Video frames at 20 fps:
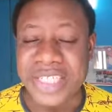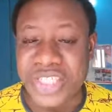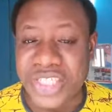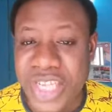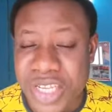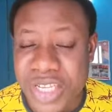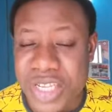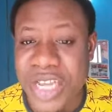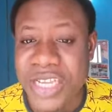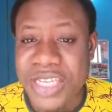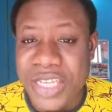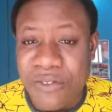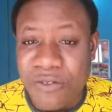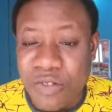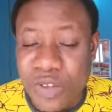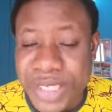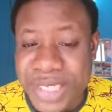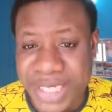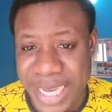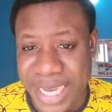Jesus
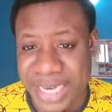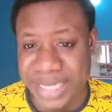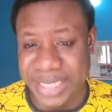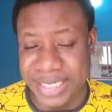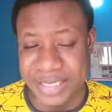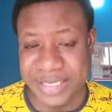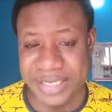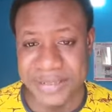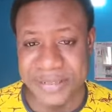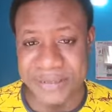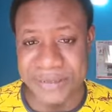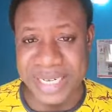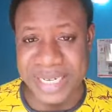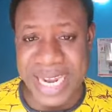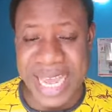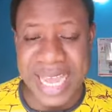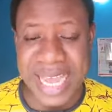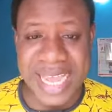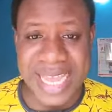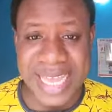even said it
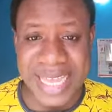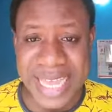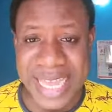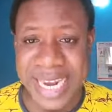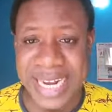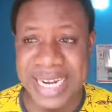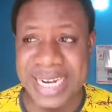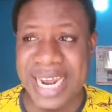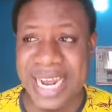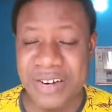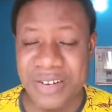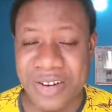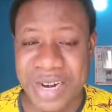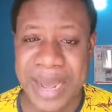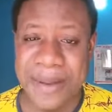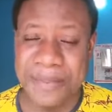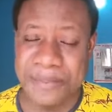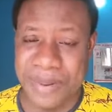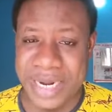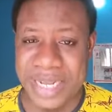that again in
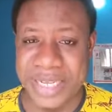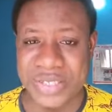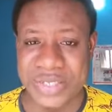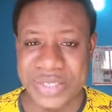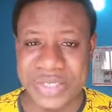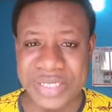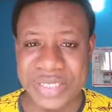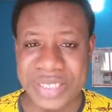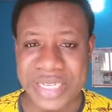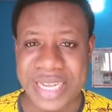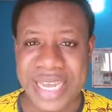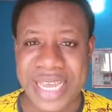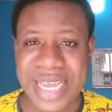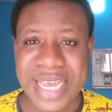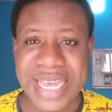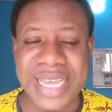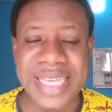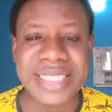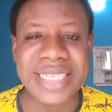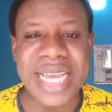another place.
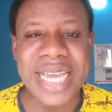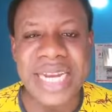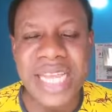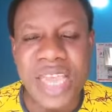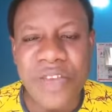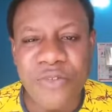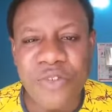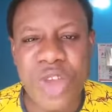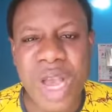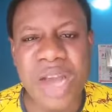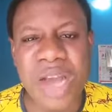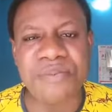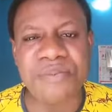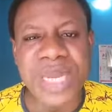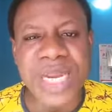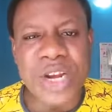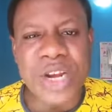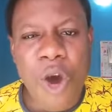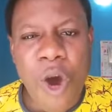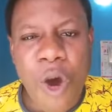He said, if you have
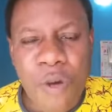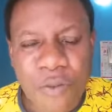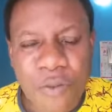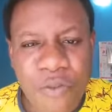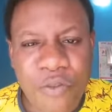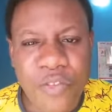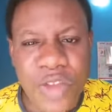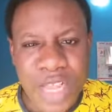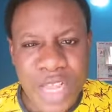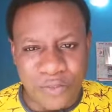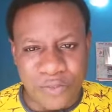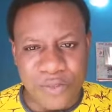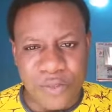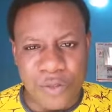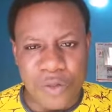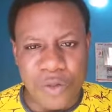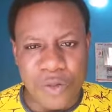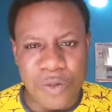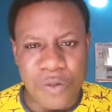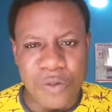been
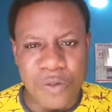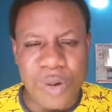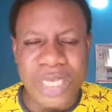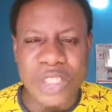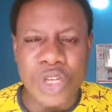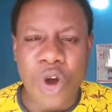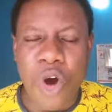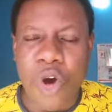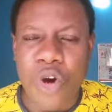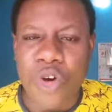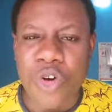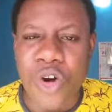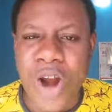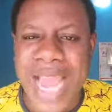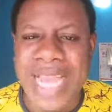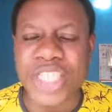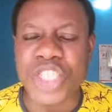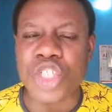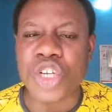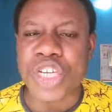unfaithful with
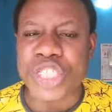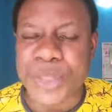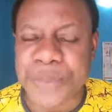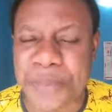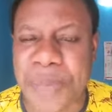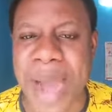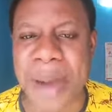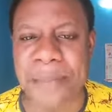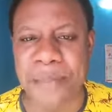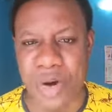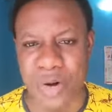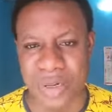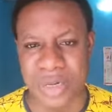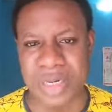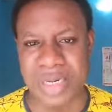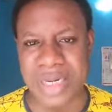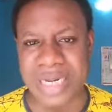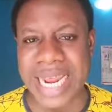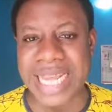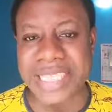unrighteous mammon,
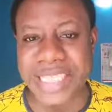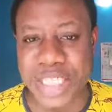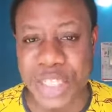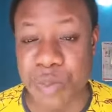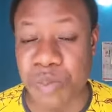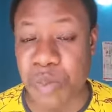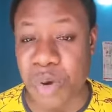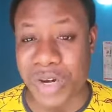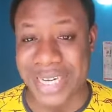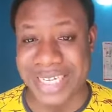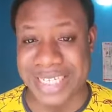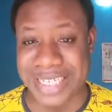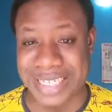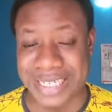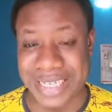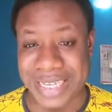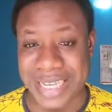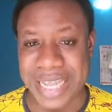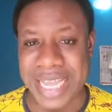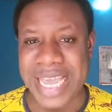that is money,
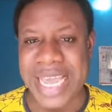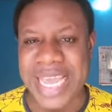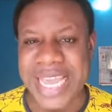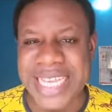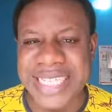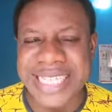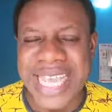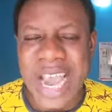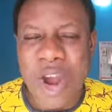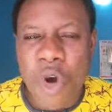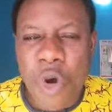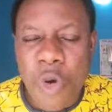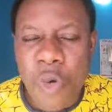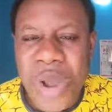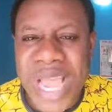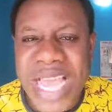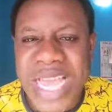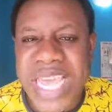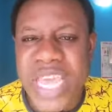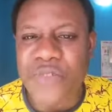he said,
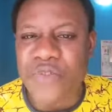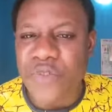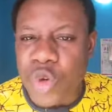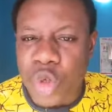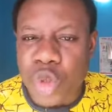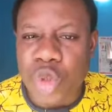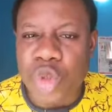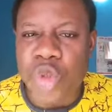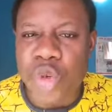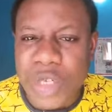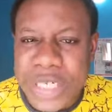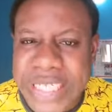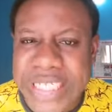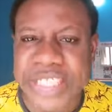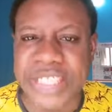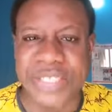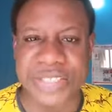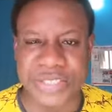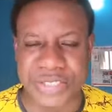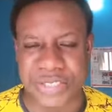who will give you true
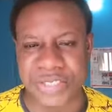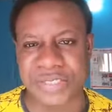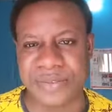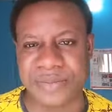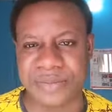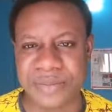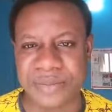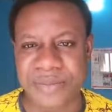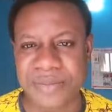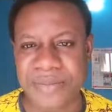riches?